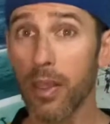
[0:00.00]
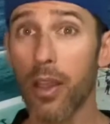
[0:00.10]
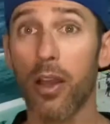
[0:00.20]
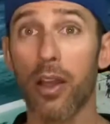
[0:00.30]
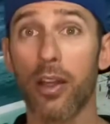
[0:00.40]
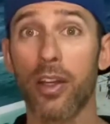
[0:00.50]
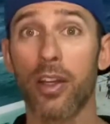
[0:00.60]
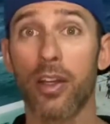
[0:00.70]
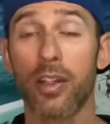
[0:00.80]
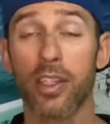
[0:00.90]

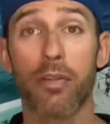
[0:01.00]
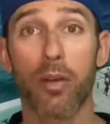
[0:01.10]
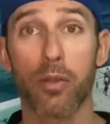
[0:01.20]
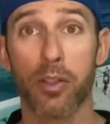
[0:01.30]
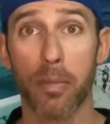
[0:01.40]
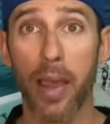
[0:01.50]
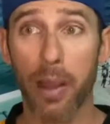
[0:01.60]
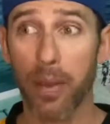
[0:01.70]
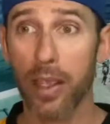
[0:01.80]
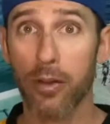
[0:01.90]
are suffering with some back
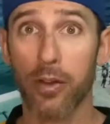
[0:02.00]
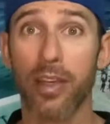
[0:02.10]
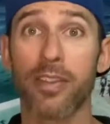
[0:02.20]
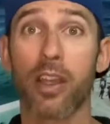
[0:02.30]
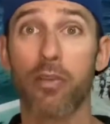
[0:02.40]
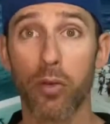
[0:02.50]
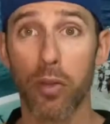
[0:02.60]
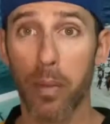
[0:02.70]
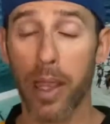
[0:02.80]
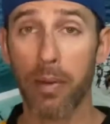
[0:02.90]
pain or have suffered with
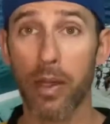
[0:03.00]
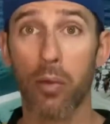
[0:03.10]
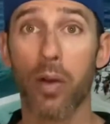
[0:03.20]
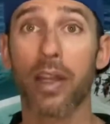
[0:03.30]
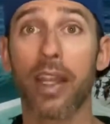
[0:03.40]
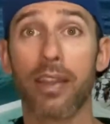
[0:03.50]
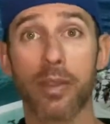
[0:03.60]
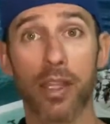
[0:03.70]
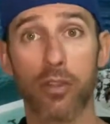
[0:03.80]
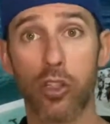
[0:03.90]
back pain and want to get
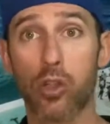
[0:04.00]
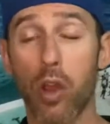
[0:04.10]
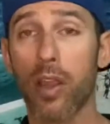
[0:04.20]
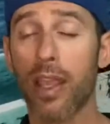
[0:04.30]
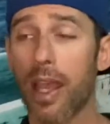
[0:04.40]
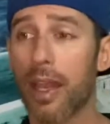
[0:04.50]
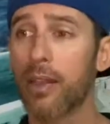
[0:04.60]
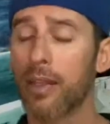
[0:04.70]
themselves strong again.